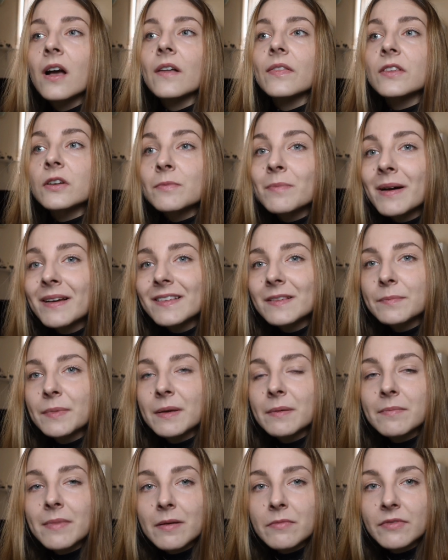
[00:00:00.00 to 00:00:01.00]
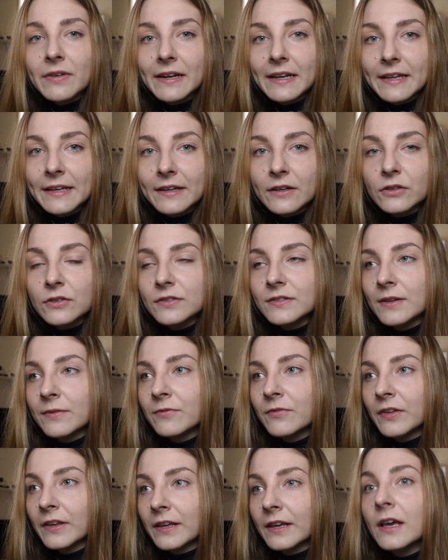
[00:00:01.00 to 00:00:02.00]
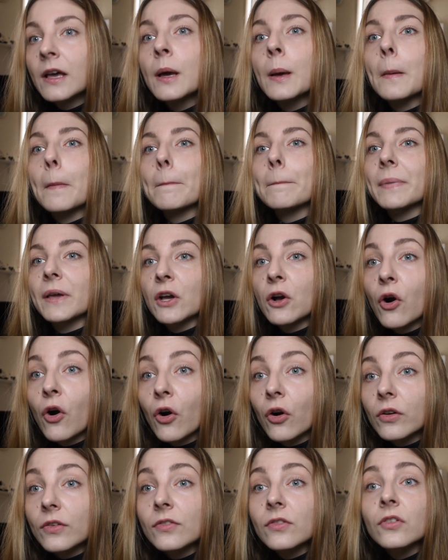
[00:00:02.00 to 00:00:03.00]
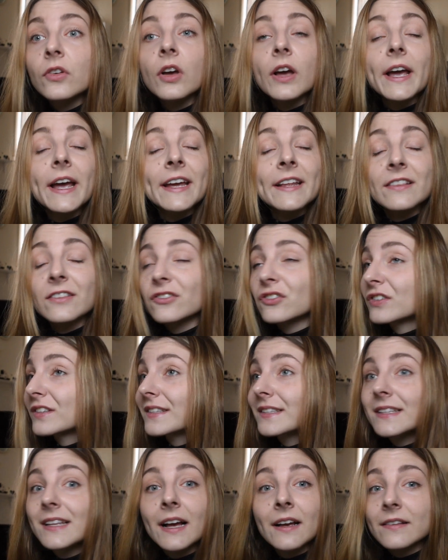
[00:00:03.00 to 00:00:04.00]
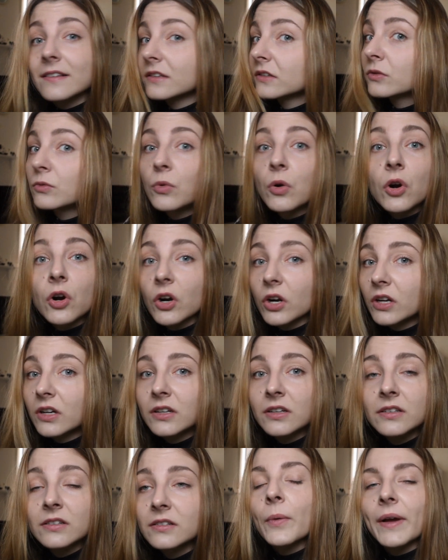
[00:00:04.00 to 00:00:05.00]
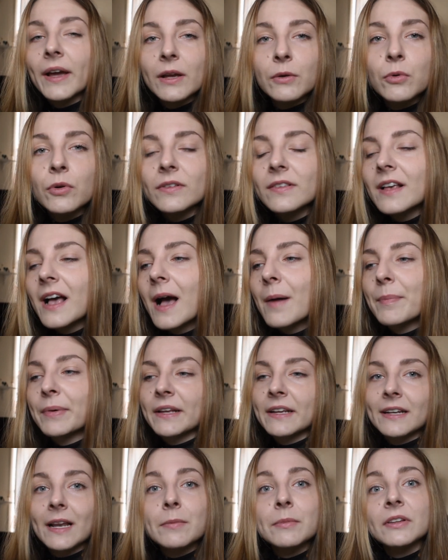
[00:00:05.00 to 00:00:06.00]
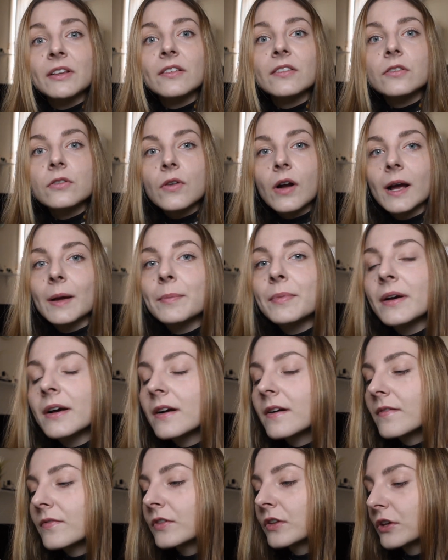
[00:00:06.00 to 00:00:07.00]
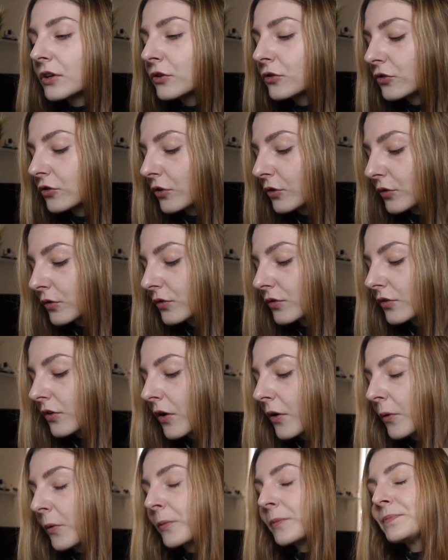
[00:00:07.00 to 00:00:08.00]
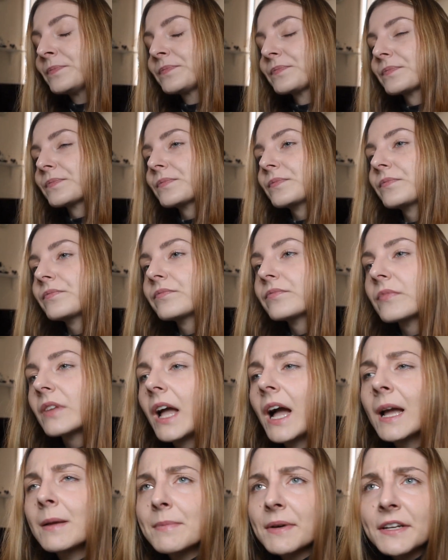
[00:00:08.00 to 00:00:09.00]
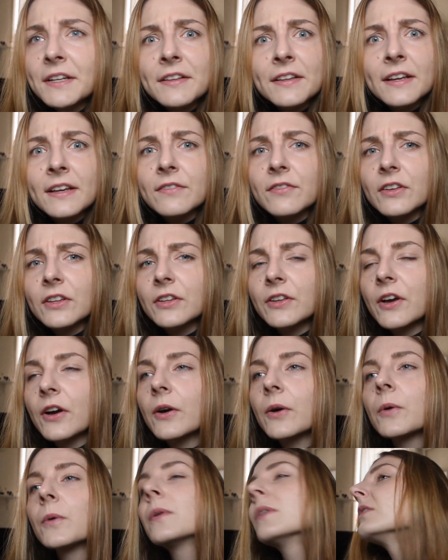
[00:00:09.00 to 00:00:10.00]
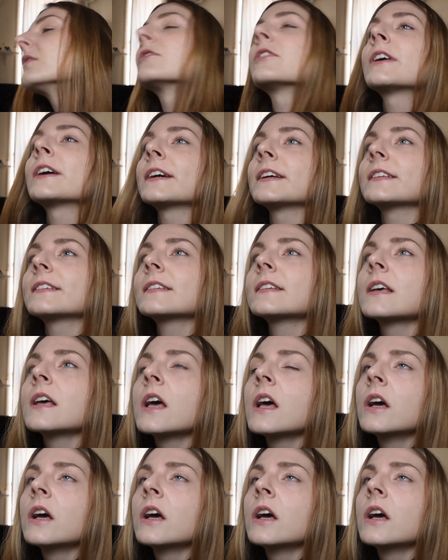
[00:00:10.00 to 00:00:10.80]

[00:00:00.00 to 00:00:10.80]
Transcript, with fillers: There must be a memory leak or something, because it just doesn't work. Okay, what's happening? Let me describe the issue. So, I'm editing a video, right?